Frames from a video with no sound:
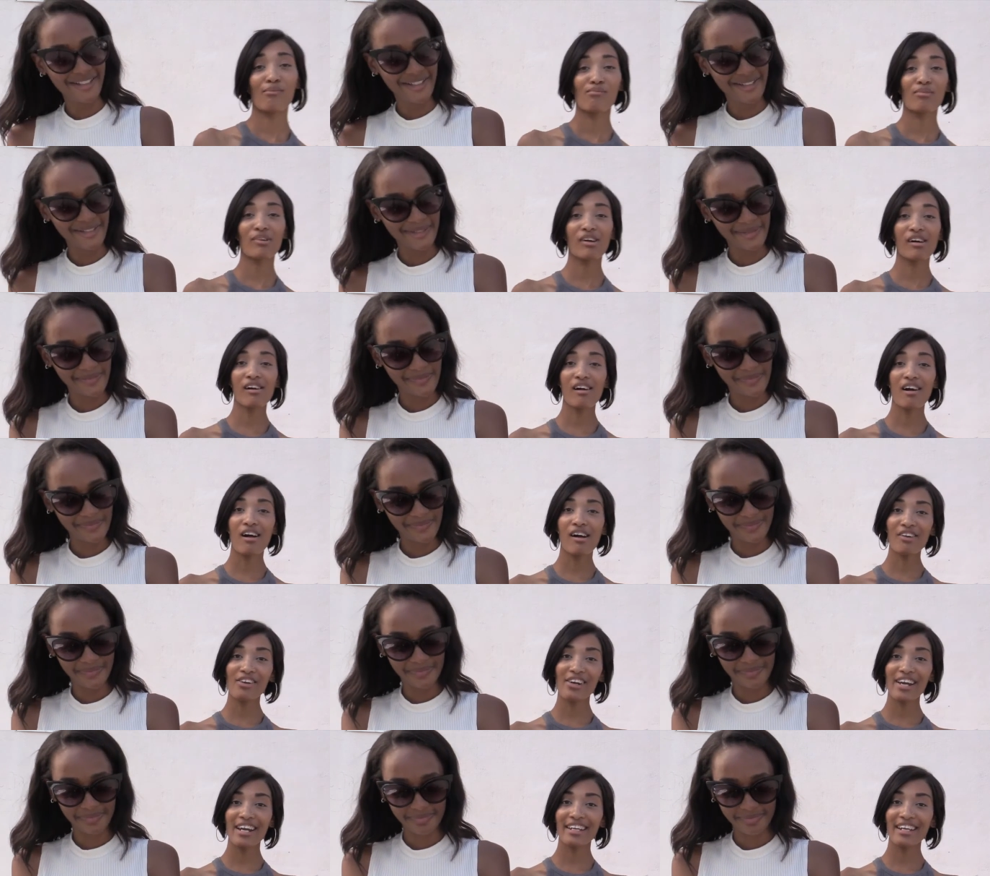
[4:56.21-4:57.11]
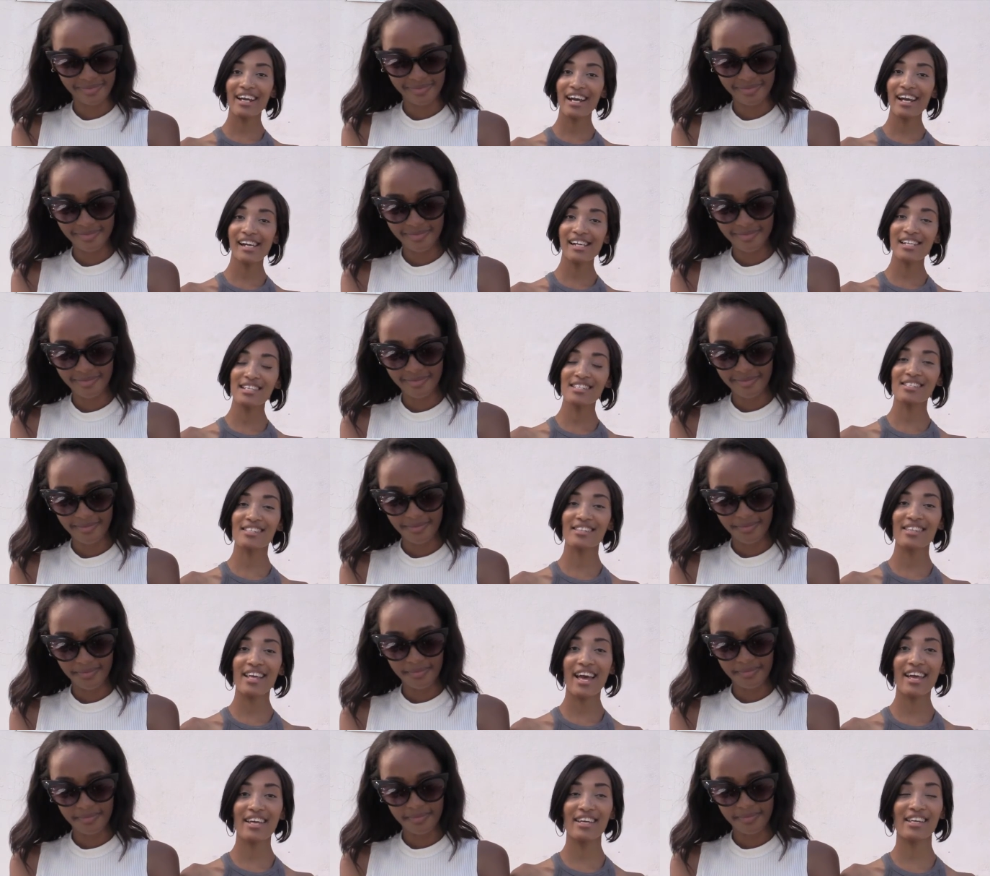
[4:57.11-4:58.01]
Speaker 1: Well, alright guys,
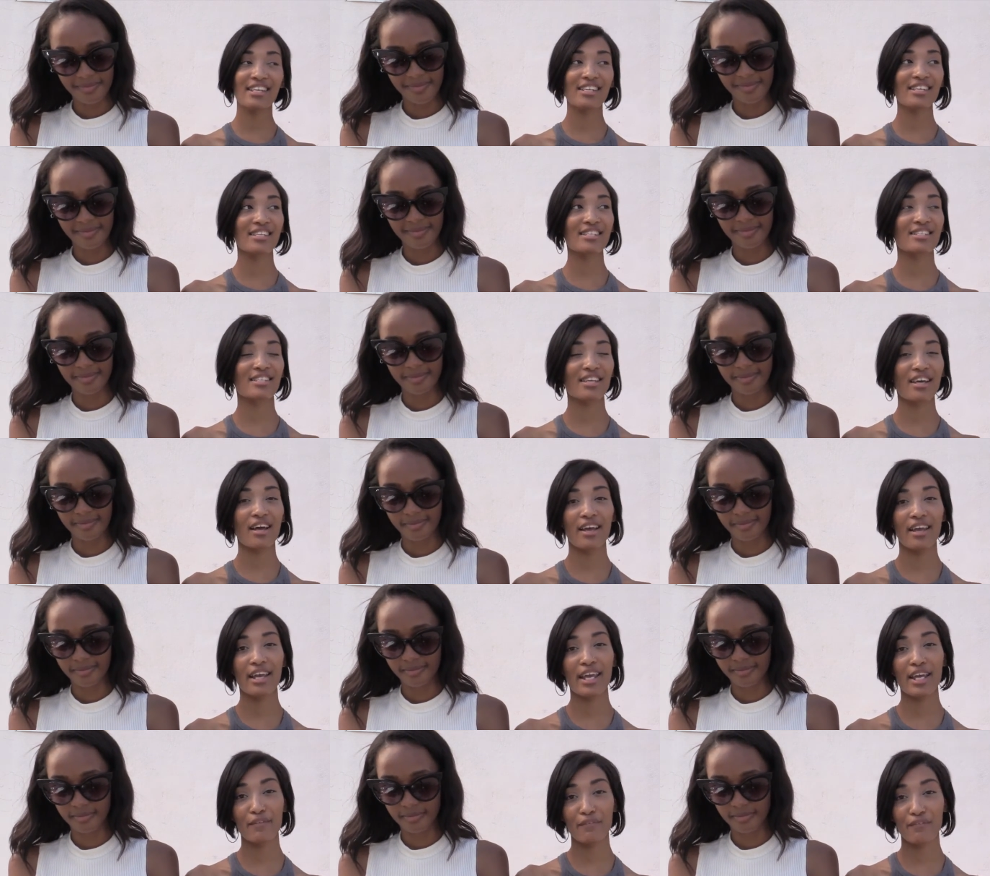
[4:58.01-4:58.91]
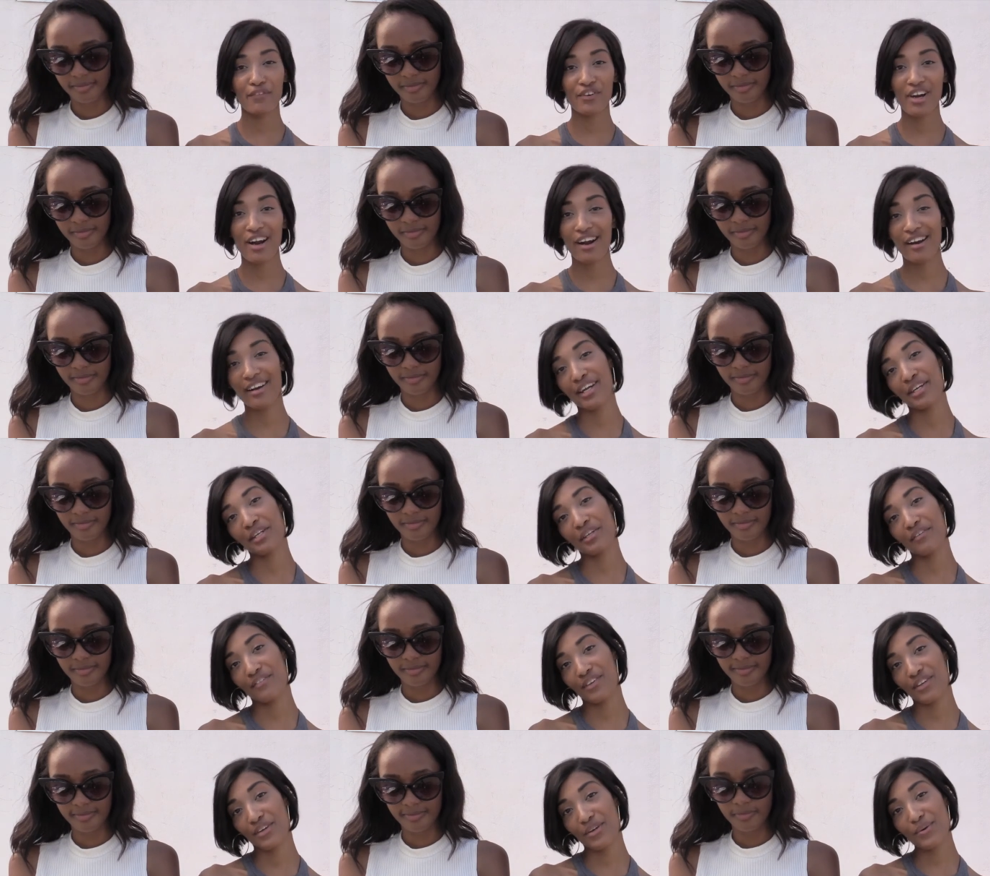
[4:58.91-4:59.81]
that is it for our
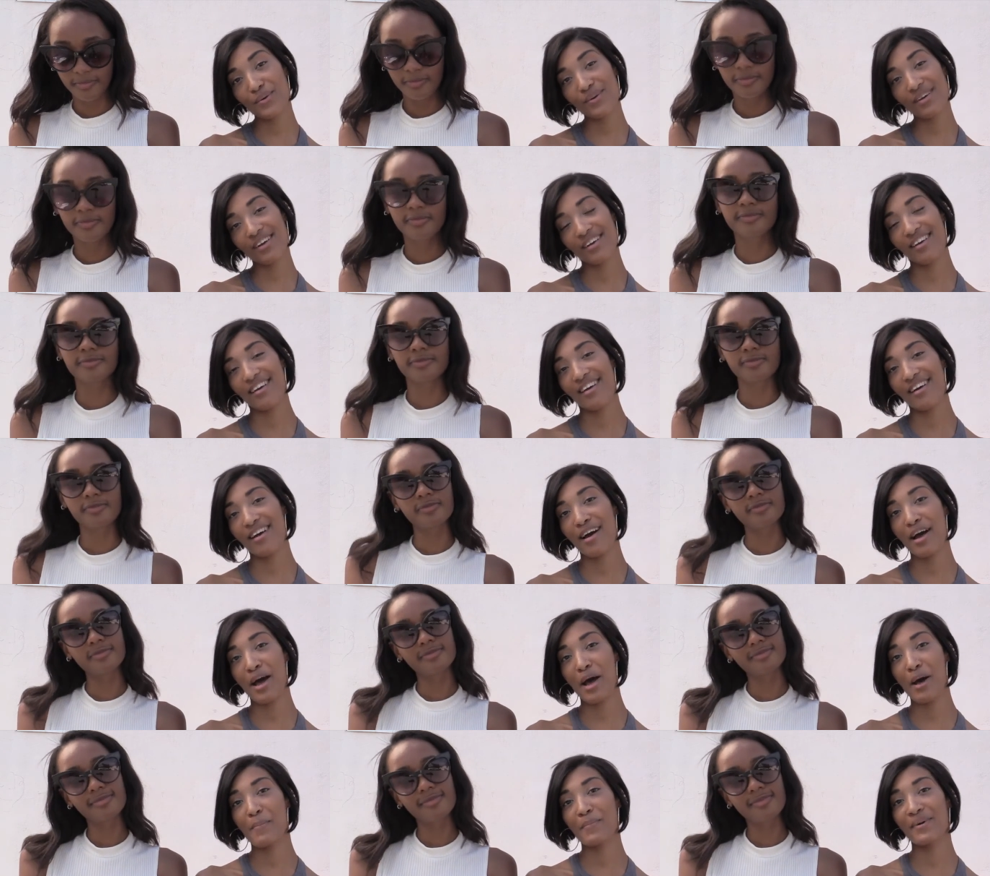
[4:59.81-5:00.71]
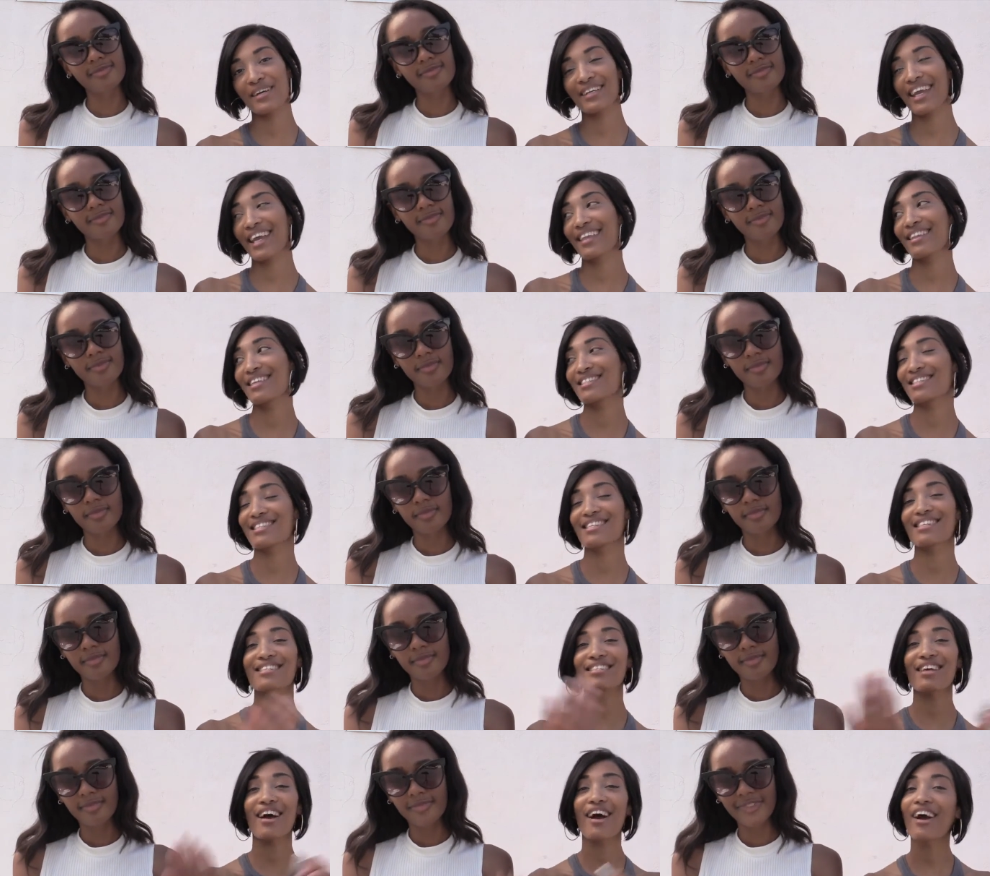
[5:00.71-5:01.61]
interview. Um, again, this
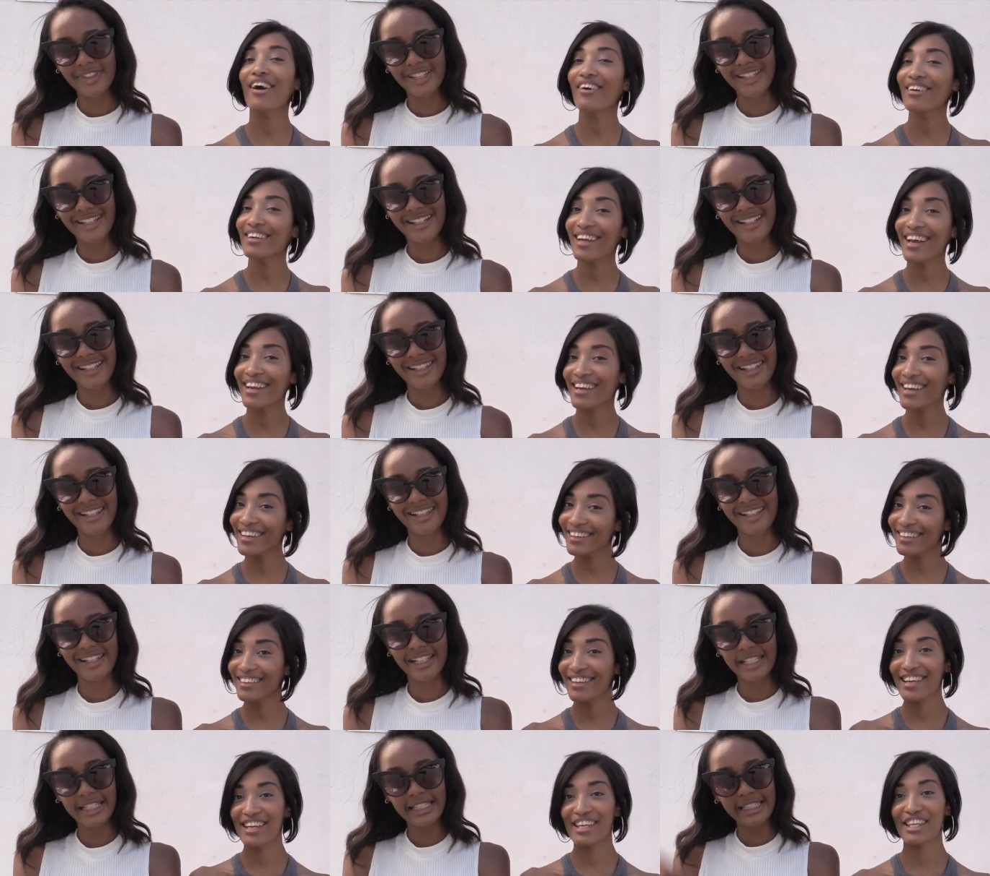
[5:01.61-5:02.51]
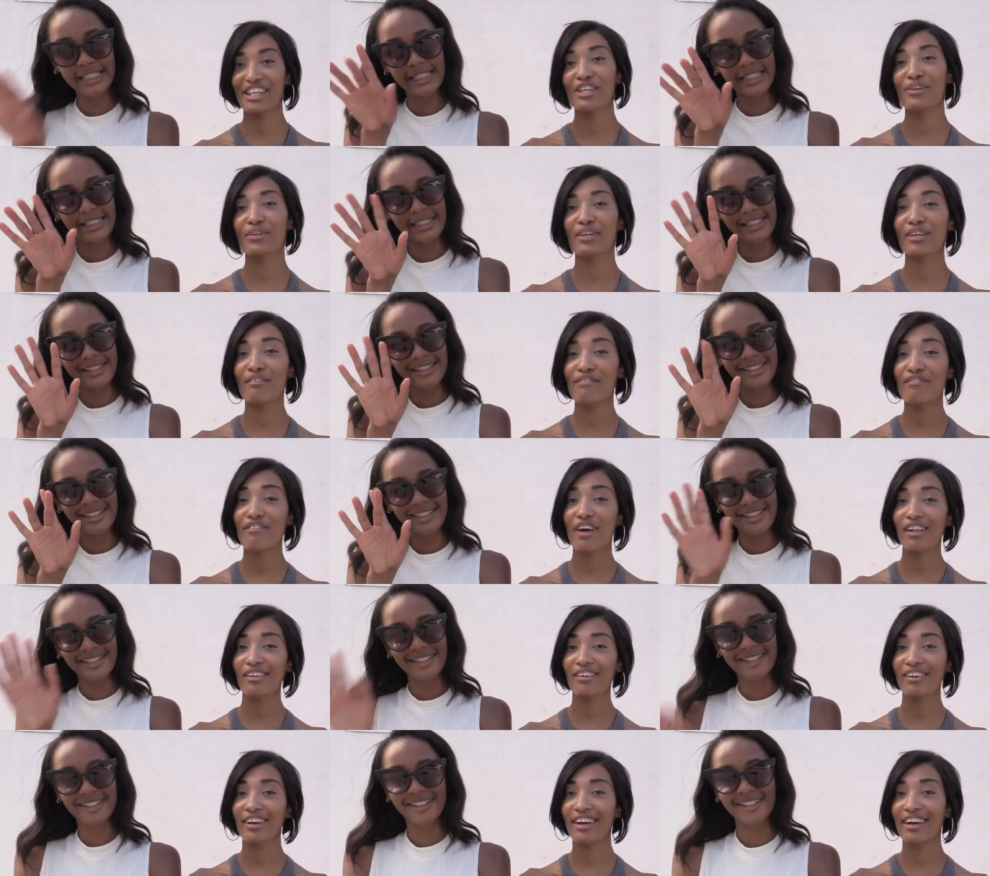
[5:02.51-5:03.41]
is Auriana. You can
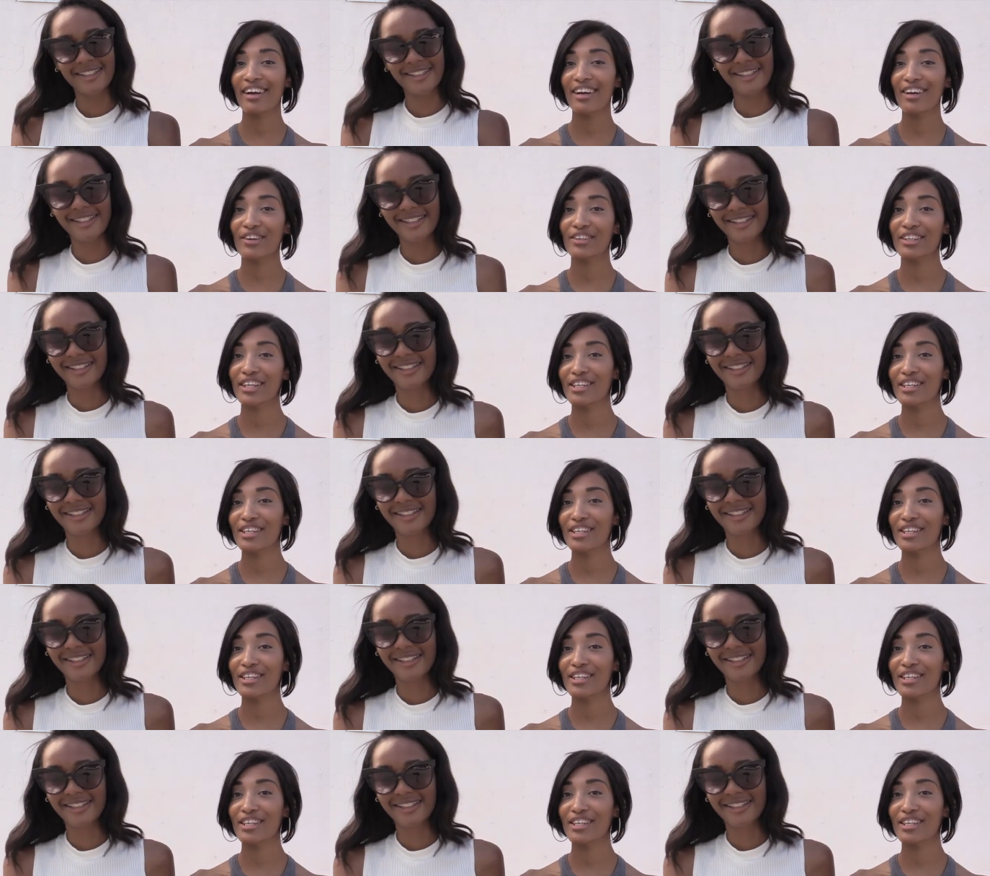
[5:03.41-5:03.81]
follow her on